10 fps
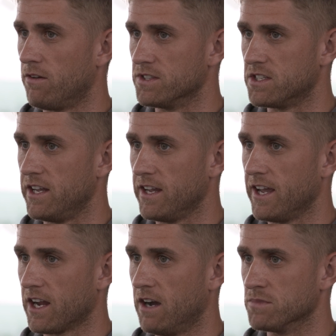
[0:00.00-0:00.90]
Obviously
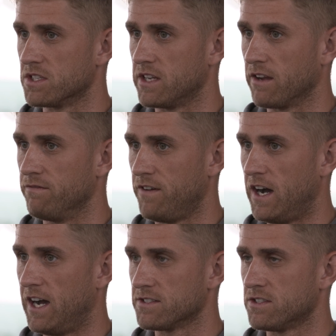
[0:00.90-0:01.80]
it comes thick and
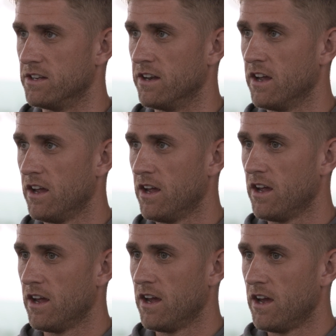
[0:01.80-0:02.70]
fast, and
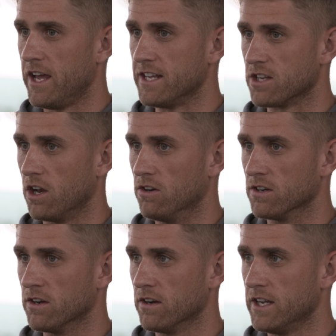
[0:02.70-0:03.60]
it's a
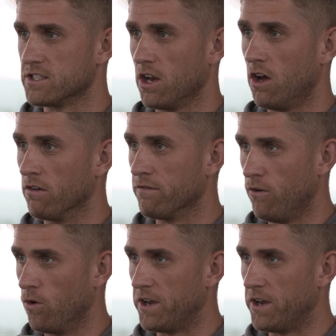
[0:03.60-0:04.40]
long 4